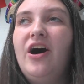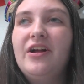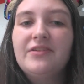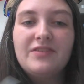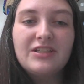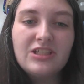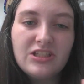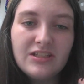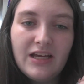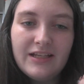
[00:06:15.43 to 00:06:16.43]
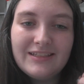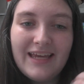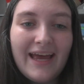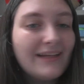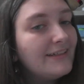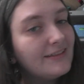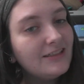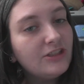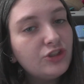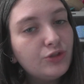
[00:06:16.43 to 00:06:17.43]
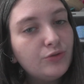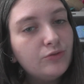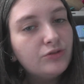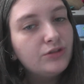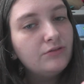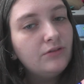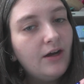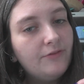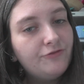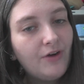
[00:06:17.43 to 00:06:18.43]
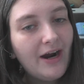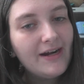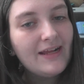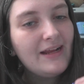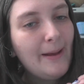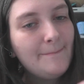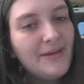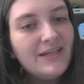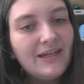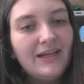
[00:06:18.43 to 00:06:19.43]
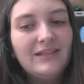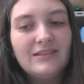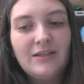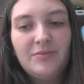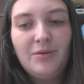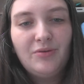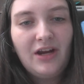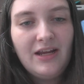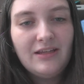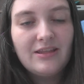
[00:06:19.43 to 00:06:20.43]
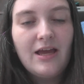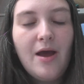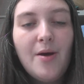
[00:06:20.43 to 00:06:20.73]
All of this is technically due Friday at midnight, September 8th,